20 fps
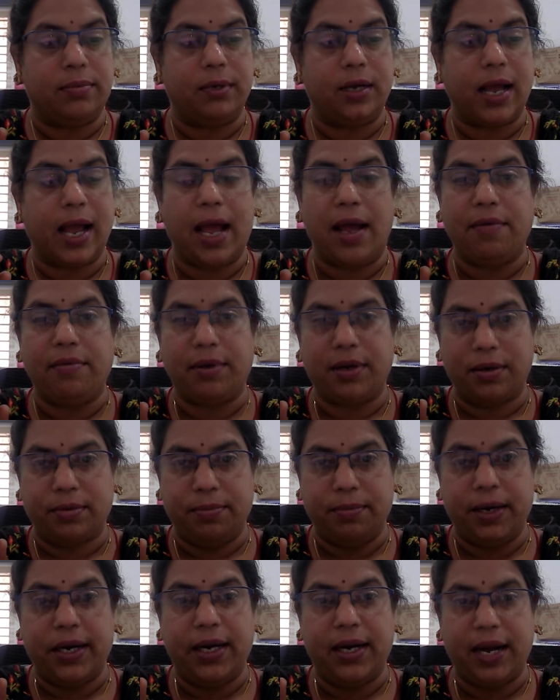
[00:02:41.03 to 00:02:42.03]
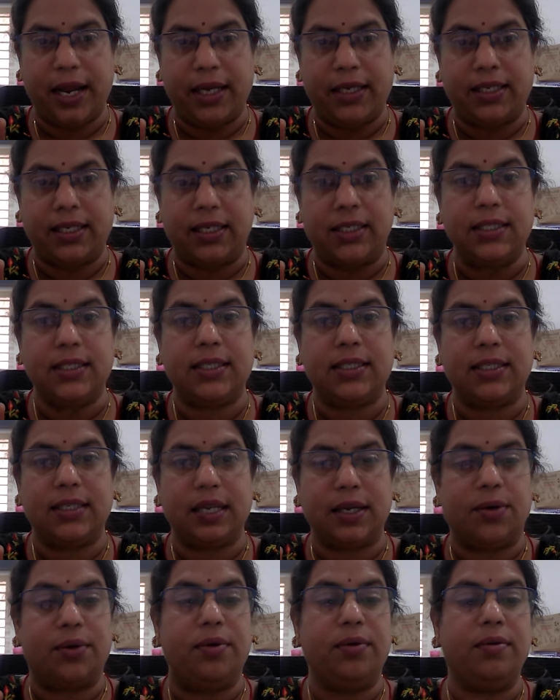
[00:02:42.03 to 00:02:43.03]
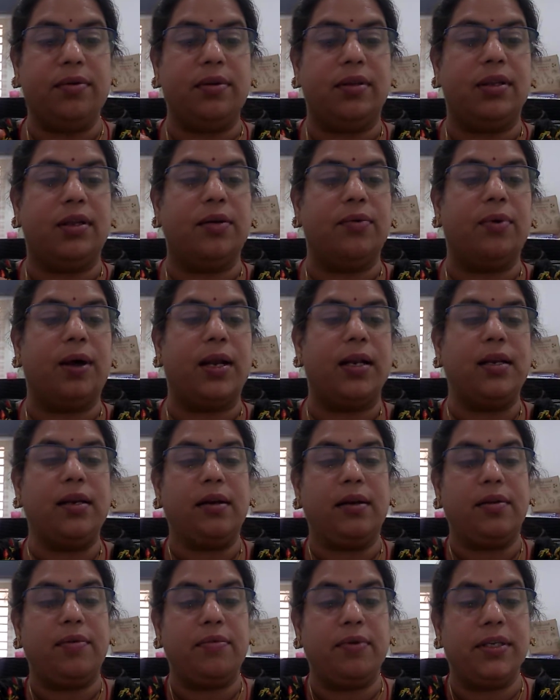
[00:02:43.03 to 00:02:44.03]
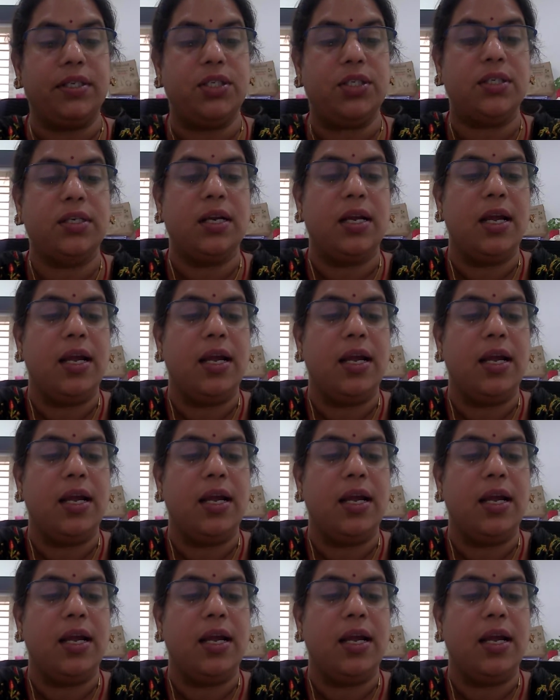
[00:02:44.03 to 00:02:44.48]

have a bead like this, the one which,